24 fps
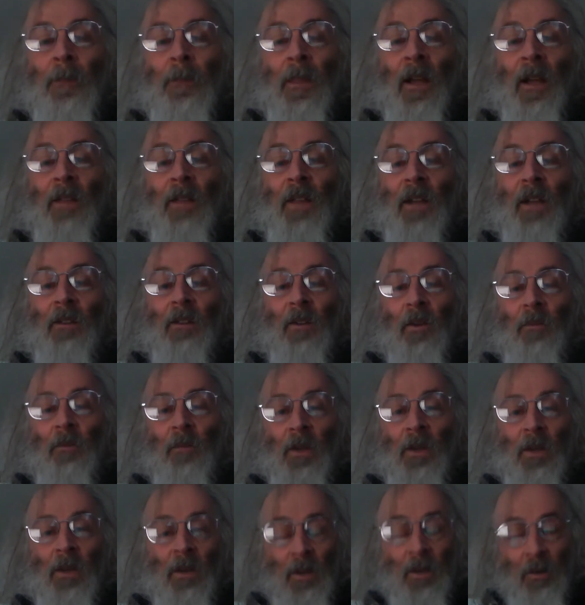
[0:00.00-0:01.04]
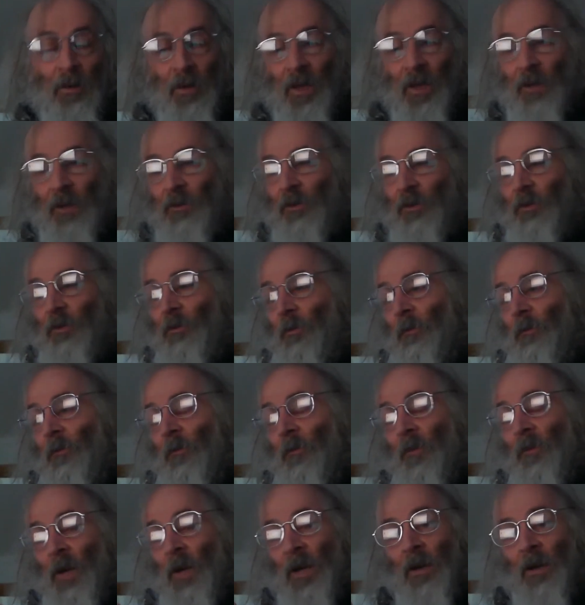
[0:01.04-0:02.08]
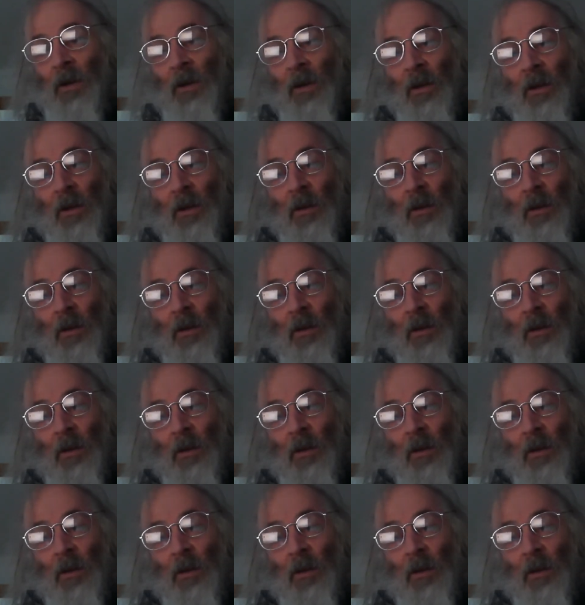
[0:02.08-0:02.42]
and that got me into the